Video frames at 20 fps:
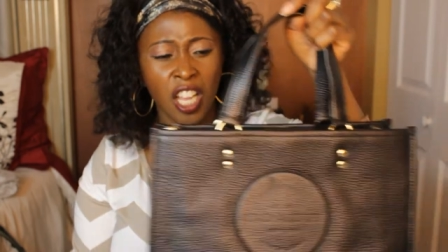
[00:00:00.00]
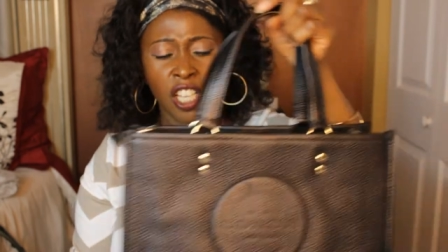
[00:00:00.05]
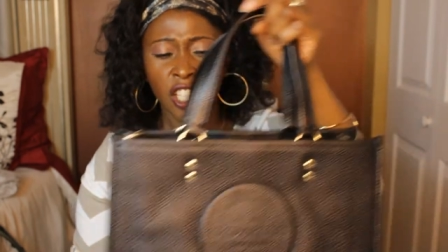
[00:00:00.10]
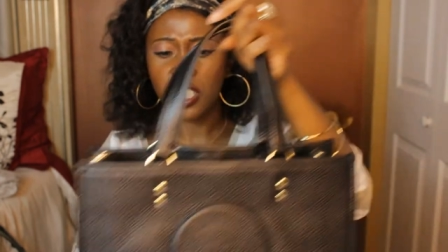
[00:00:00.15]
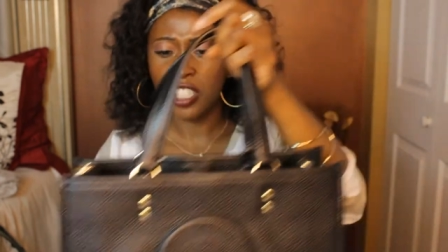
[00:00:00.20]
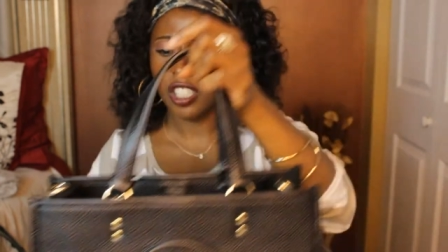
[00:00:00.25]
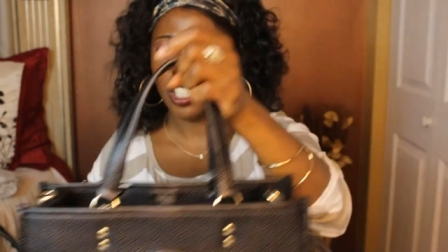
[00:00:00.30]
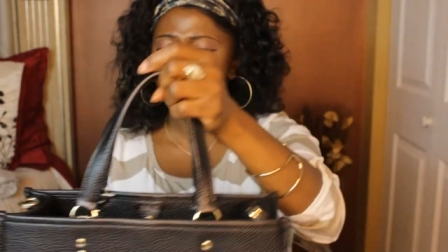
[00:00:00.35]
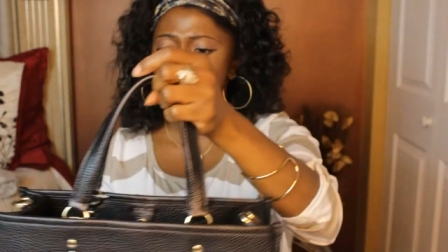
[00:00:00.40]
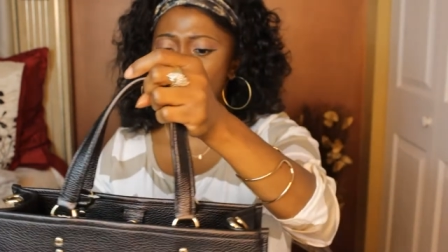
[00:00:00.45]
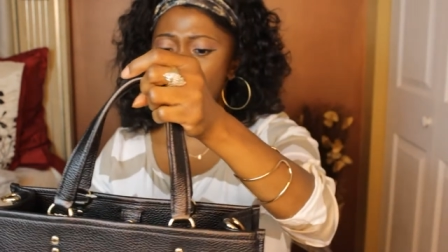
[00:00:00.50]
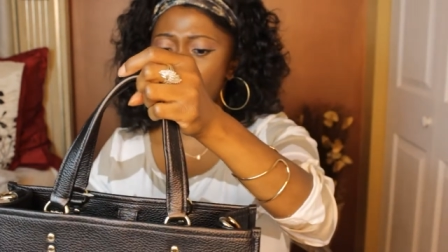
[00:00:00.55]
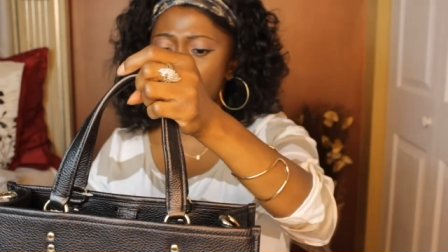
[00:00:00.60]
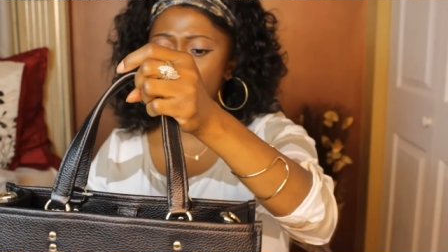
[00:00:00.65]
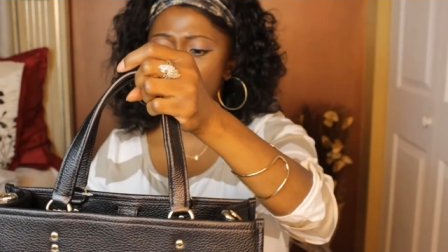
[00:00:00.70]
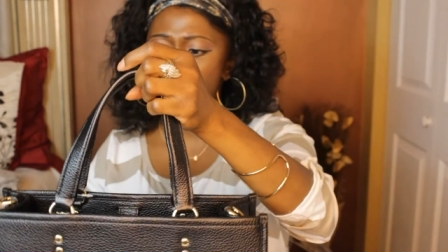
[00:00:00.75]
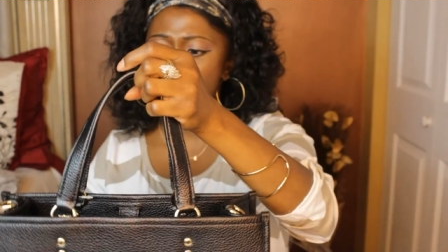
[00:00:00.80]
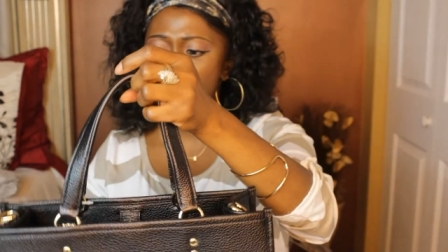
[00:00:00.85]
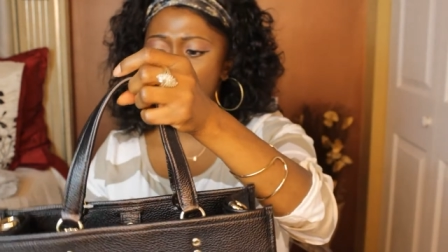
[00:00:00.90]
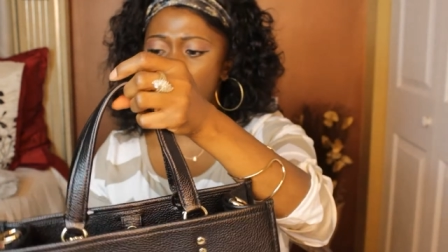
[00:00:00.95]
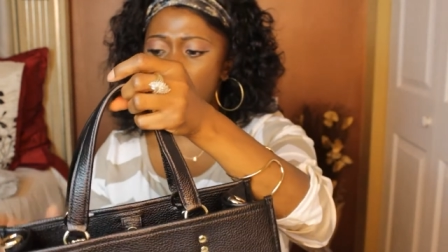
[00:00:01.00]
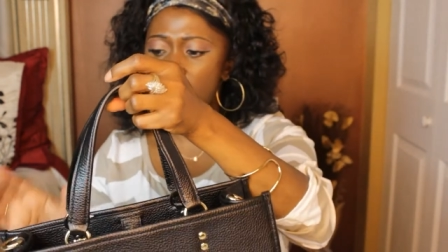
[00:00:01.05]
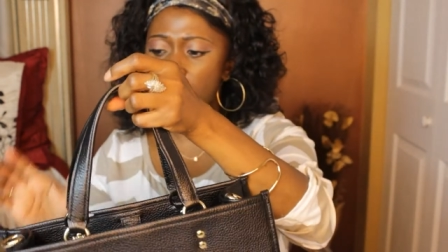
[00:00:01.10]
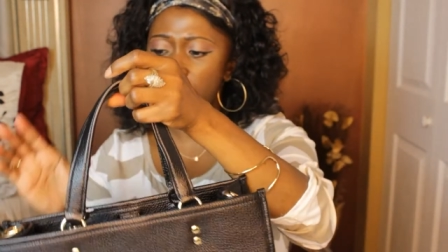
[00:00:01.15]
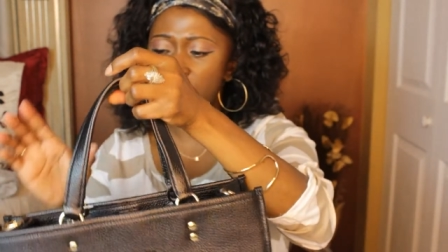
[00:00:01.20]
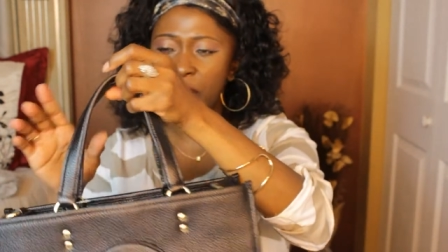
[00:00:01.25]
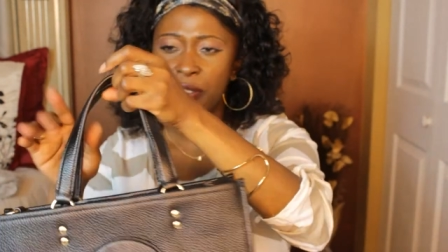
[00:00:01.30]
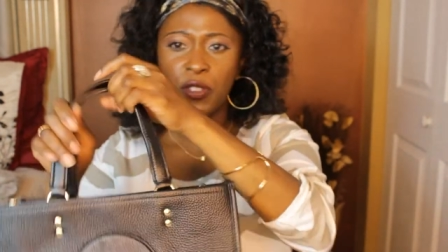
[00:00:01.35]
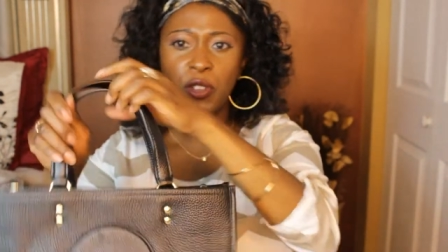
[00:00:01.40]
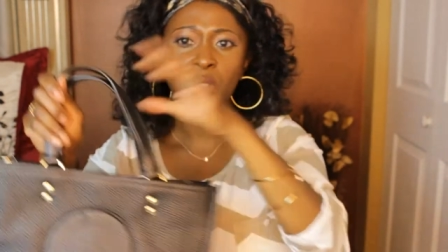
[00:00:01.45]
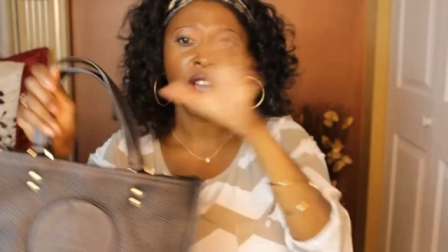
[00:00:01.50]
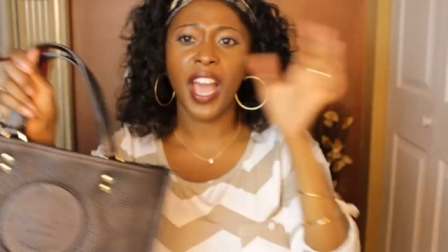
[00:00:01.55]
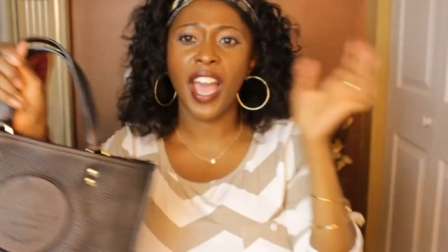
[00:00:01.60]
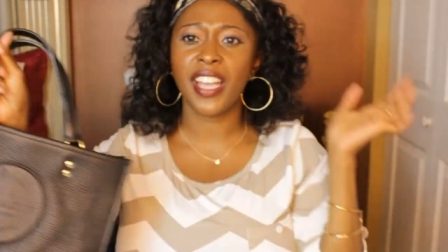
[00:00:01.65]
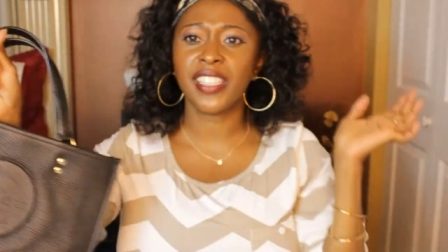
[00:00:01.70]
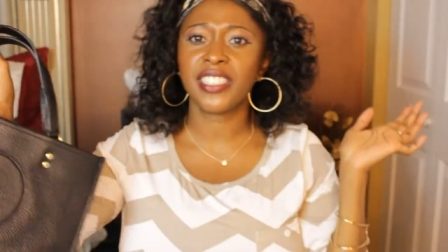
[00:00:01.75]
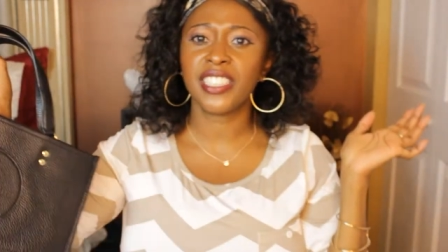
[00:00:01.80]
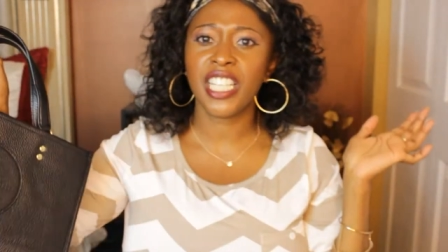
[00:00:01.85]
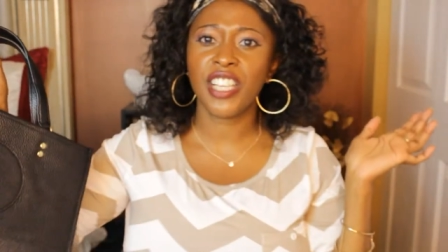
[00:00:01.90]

So um, if you guys